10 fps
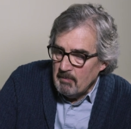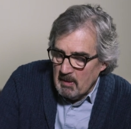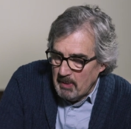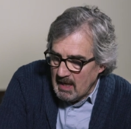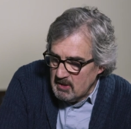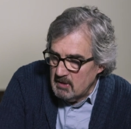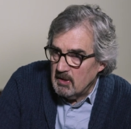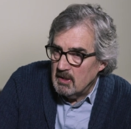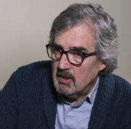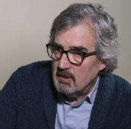A patch
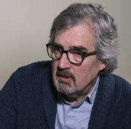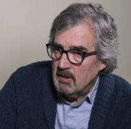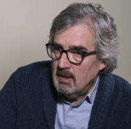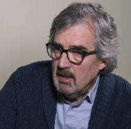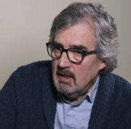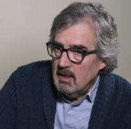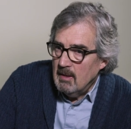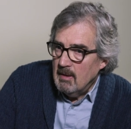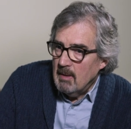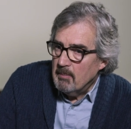of oh, earth. no stone
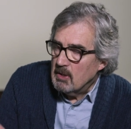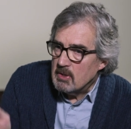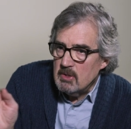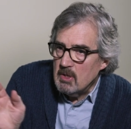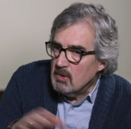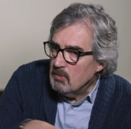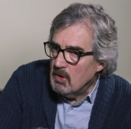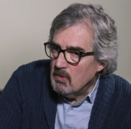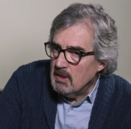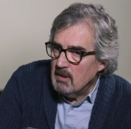or anything. Because none,
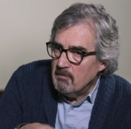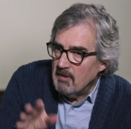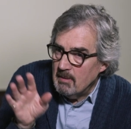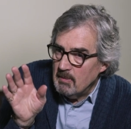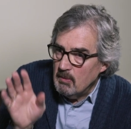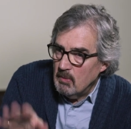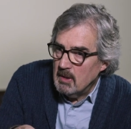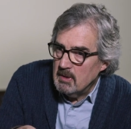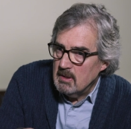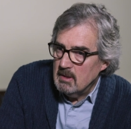no one in the family
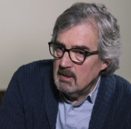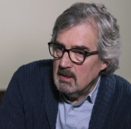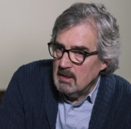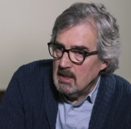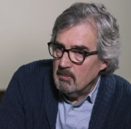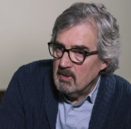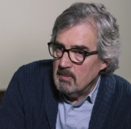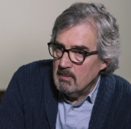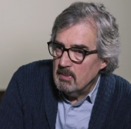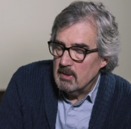wanted him
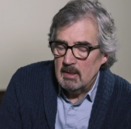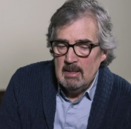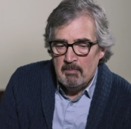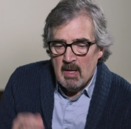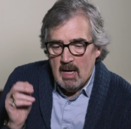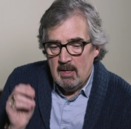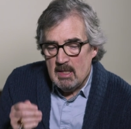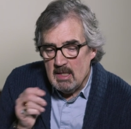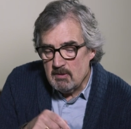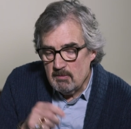remembered. And
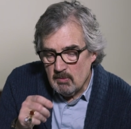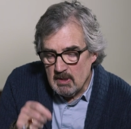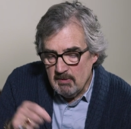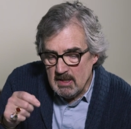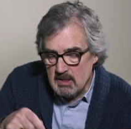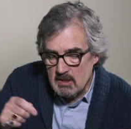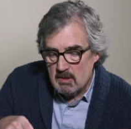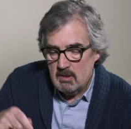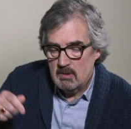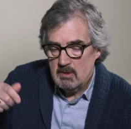his, one of his
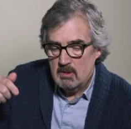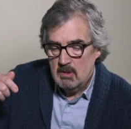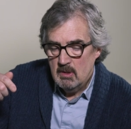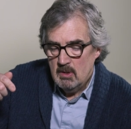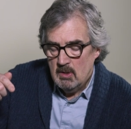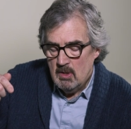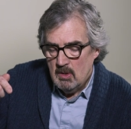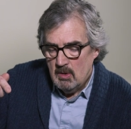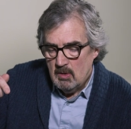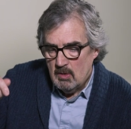sons
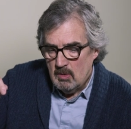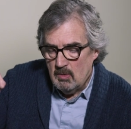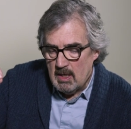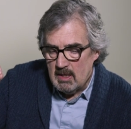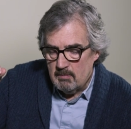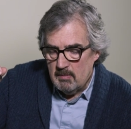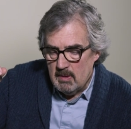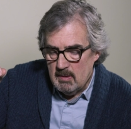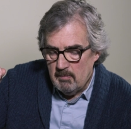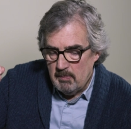who had
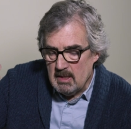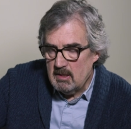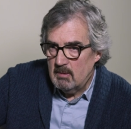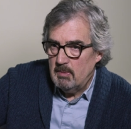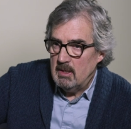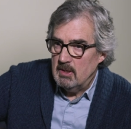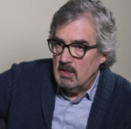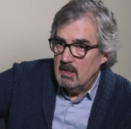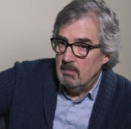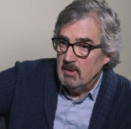been in the
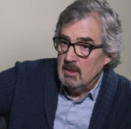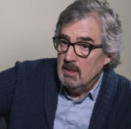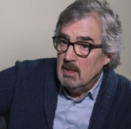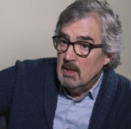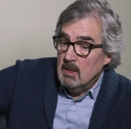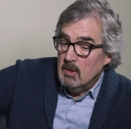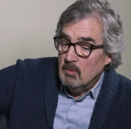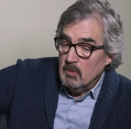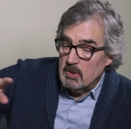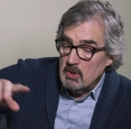British Army,
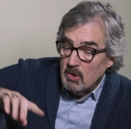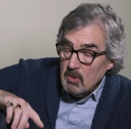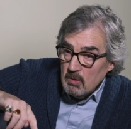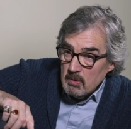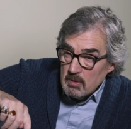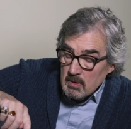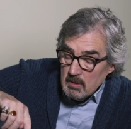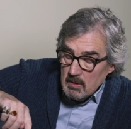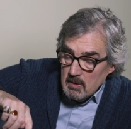was told,